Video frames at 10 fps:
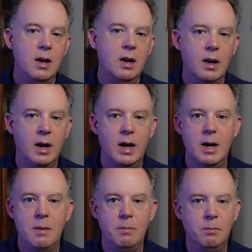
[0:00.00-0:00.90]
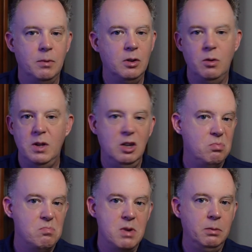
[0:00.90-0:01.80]
So these
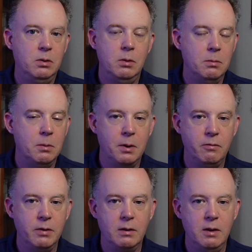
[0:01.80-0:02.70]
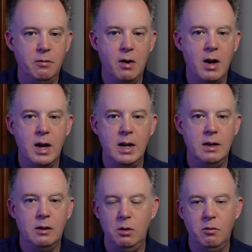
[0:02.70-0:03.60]
nibs seemed perfectly fine,
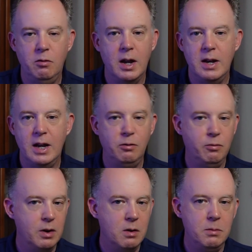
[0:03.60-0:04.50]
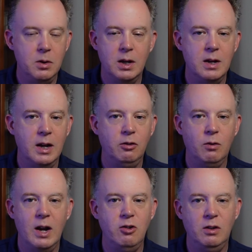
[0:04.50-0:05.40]
and so if you've got a nice film, you get a nice
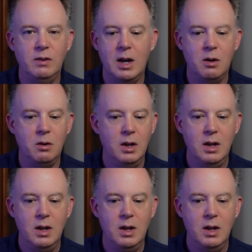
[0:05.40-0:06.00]
scratchy sound.